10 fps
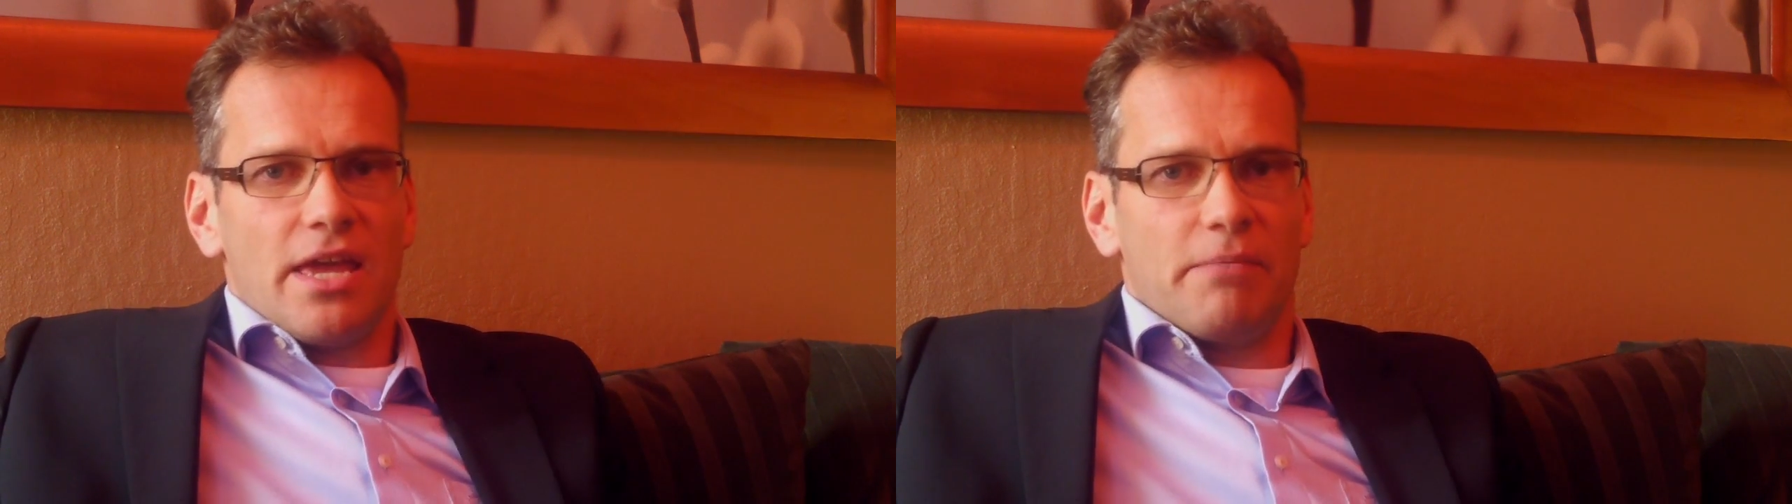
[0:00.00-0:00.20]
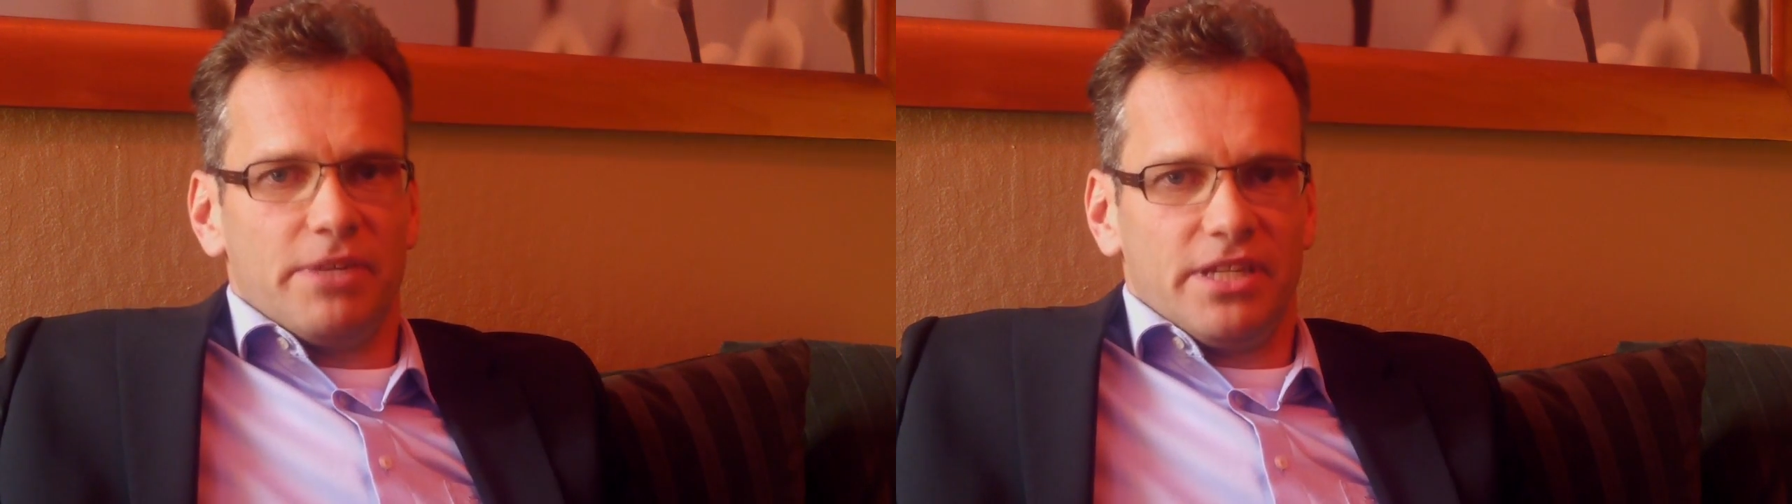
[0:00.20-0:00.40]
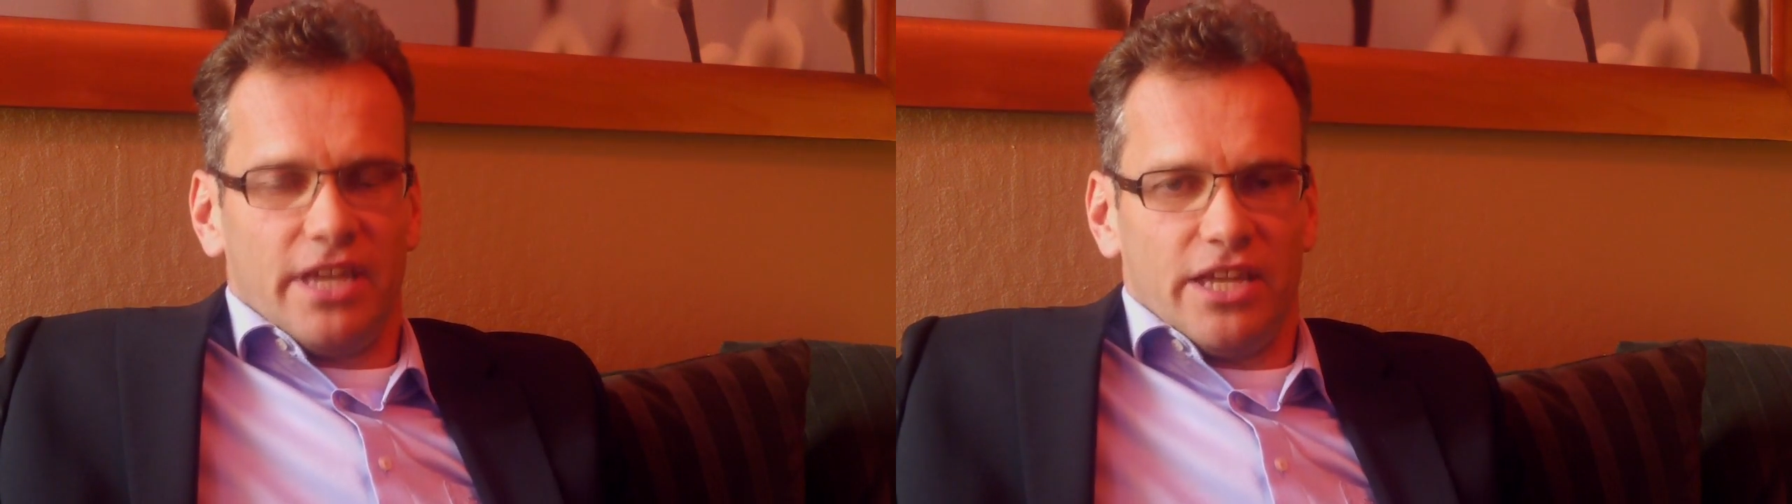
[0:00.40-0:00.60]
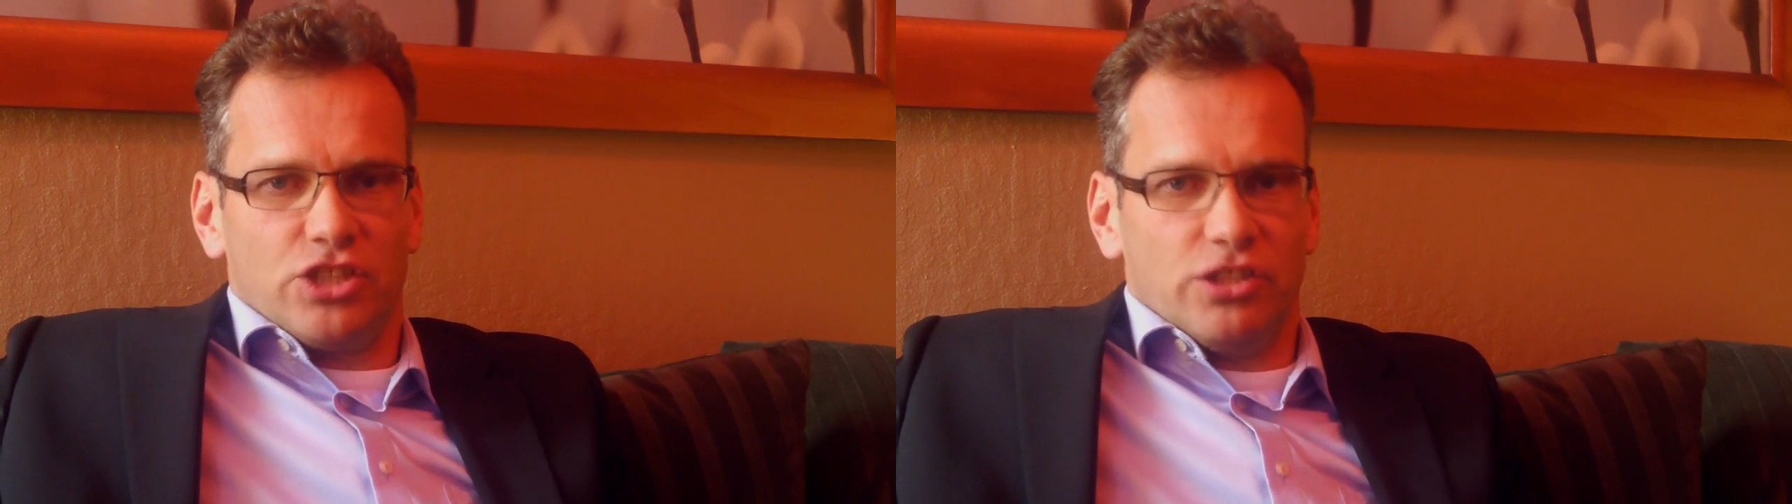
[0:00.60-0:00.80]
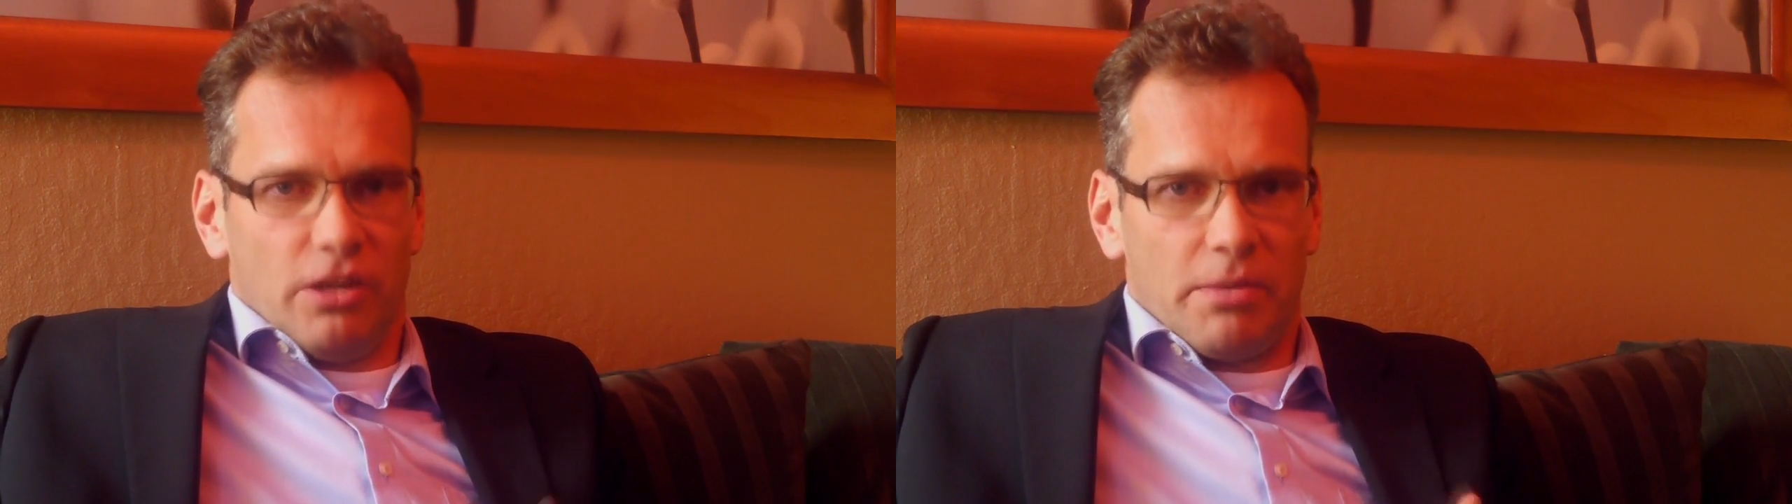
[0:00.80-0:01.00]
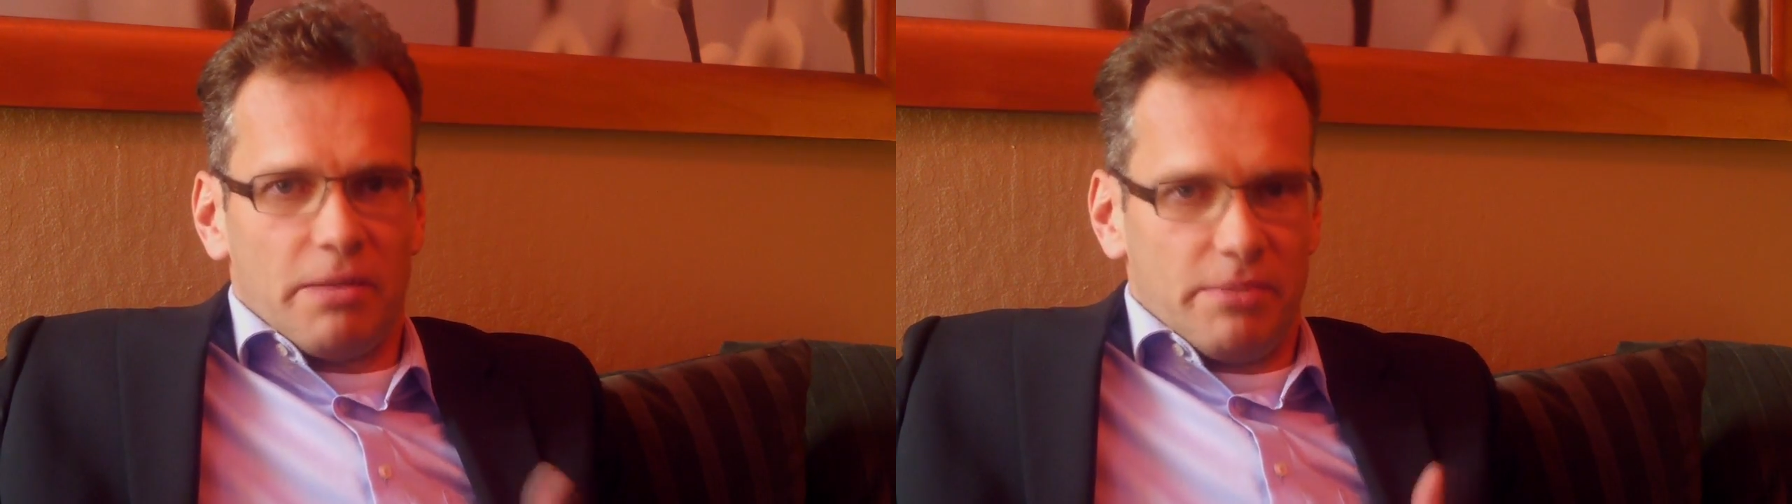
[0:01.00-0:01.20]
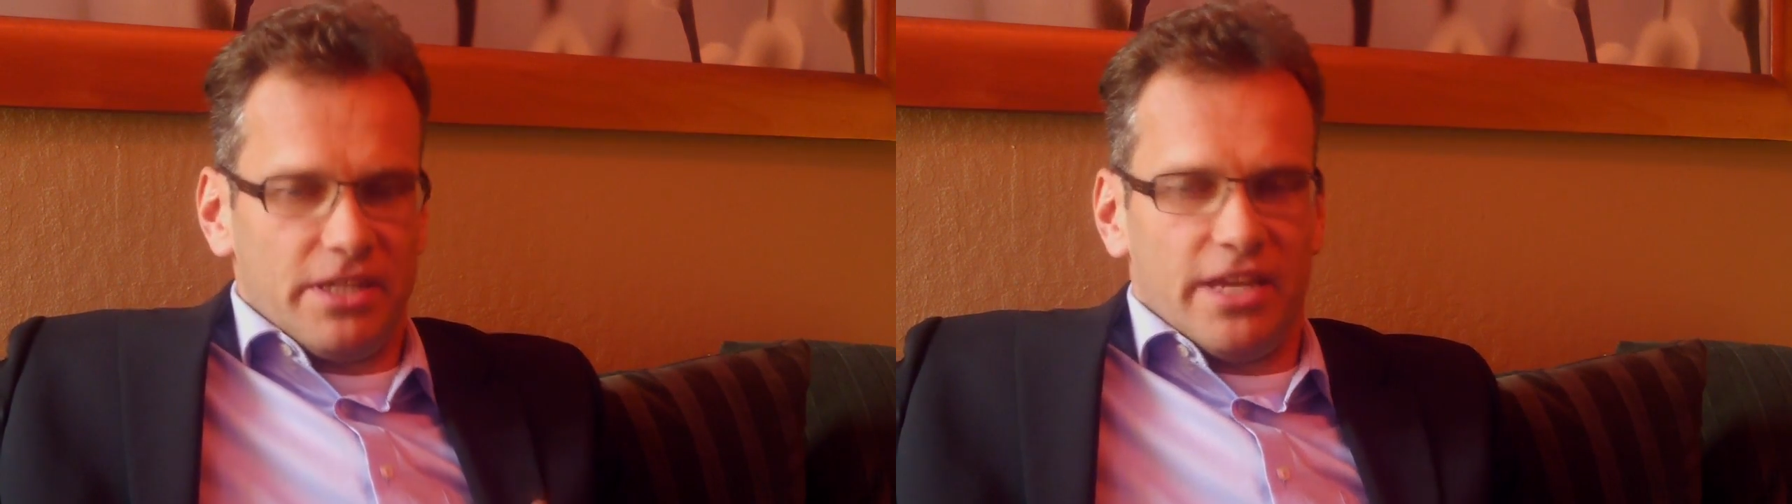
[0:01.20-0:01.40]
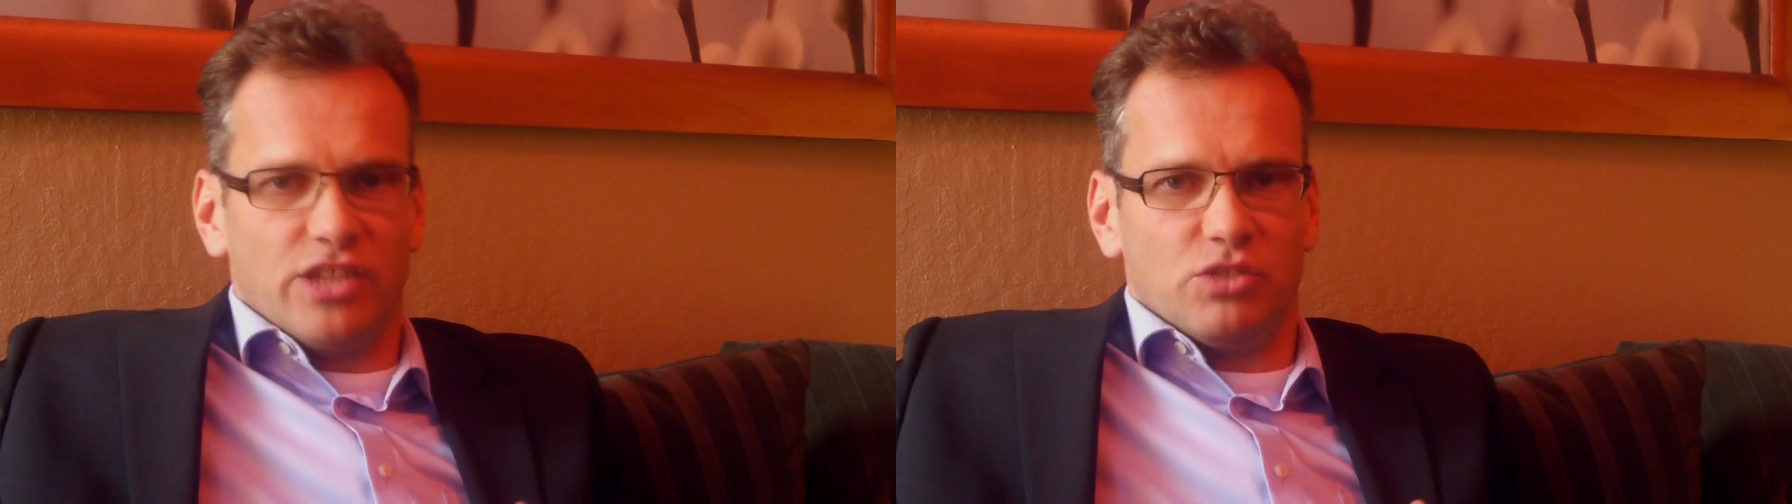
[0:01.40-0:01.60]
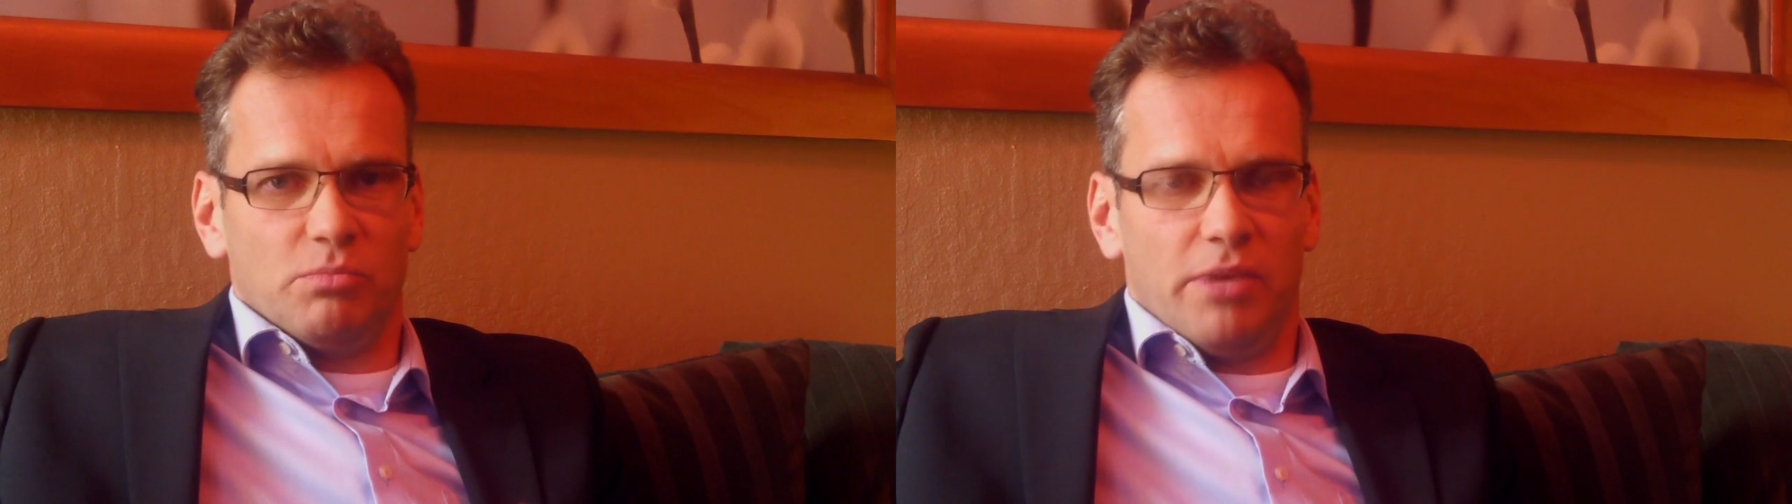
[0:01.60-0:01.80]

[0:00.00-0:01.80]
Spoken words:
application